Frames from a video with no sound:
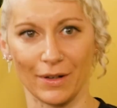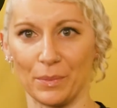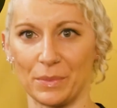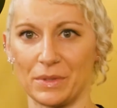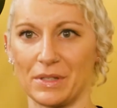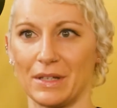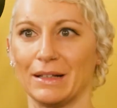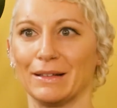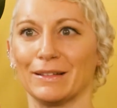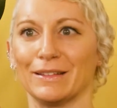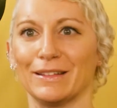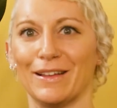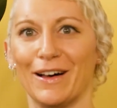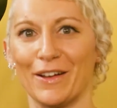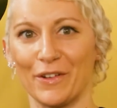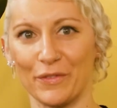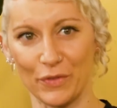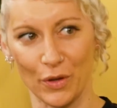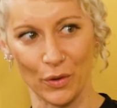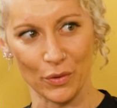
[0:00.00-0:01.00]
I'm seeing a
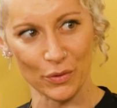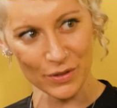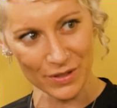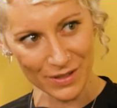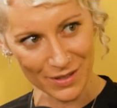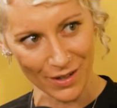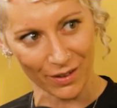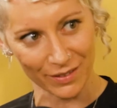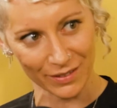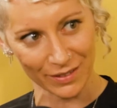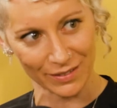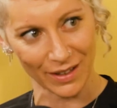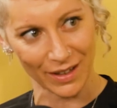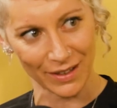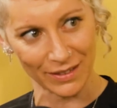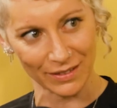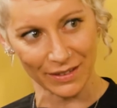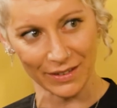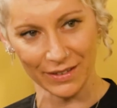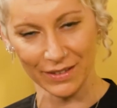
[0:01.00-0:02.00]
lot of those dotted
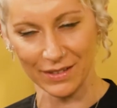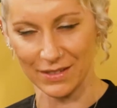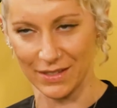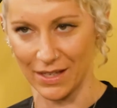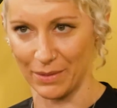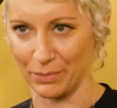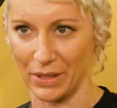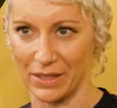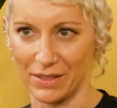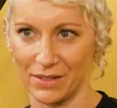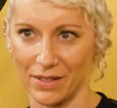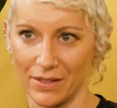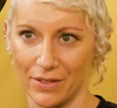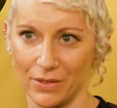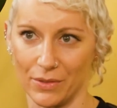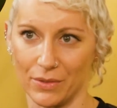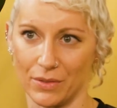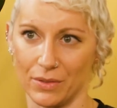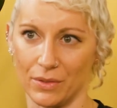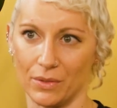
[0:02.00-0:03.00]
line links that might take
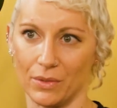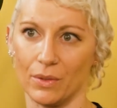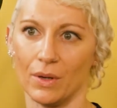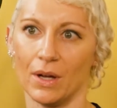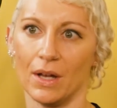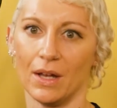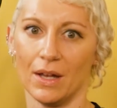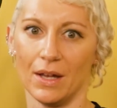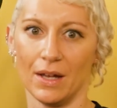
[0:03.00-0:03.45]
you to